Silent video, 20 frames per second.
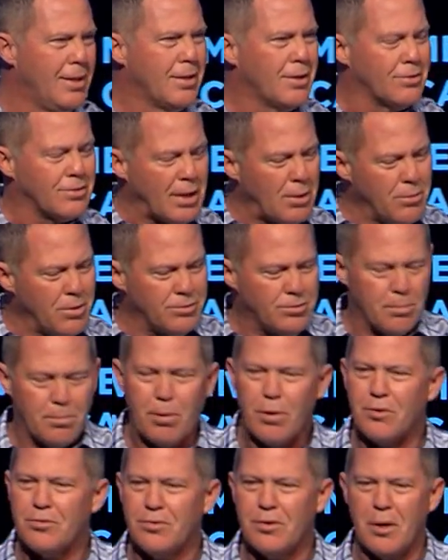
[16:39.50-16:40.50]
because I wasn't
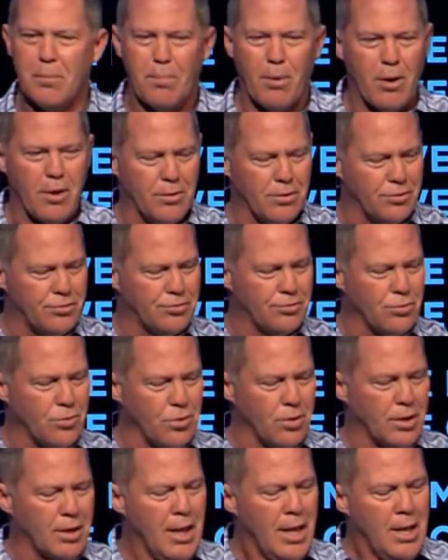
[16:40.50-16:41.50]
personally a part of the
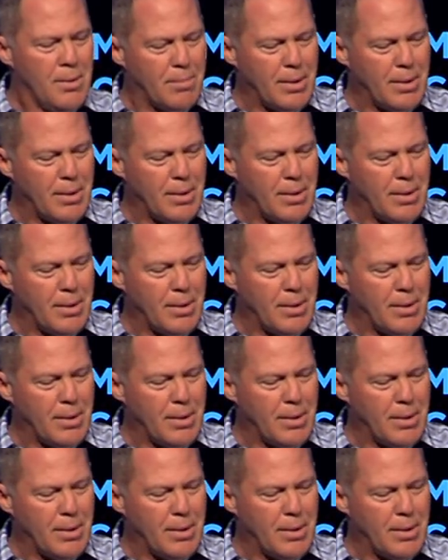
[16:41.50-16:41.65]
story,